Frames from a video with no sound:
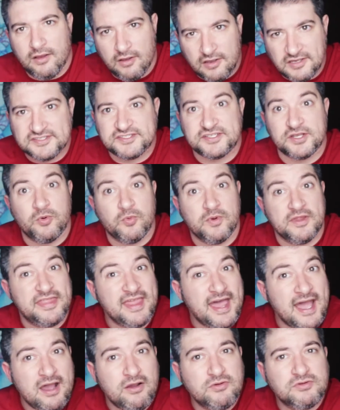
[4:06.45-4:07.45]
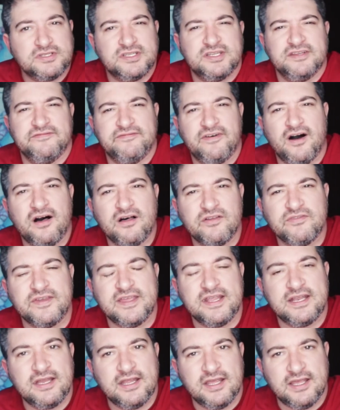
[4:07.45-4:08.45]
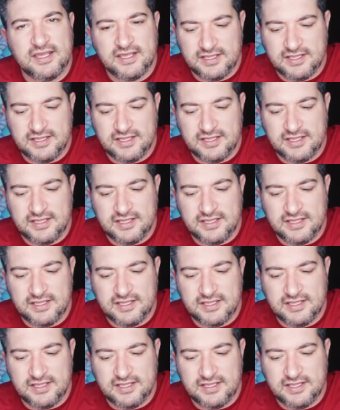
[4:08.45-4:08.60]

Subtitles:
also without devolving